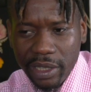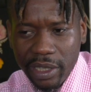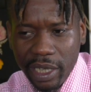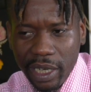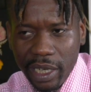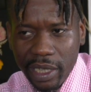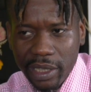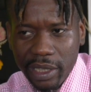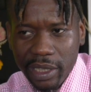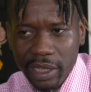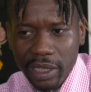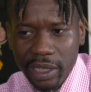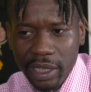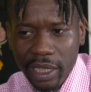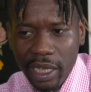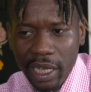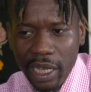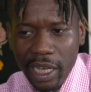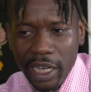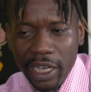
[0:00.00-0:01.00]
Jackson
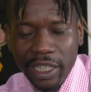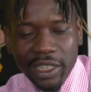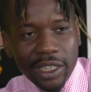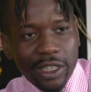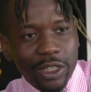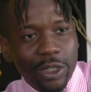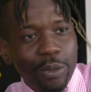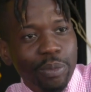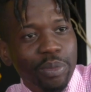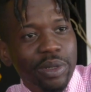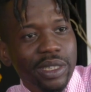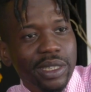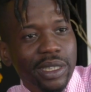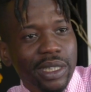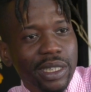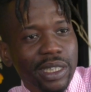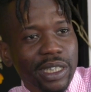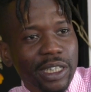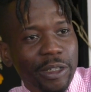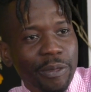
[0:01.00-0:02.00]
is his
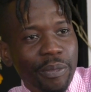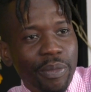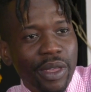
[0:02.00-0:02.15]
duplicity.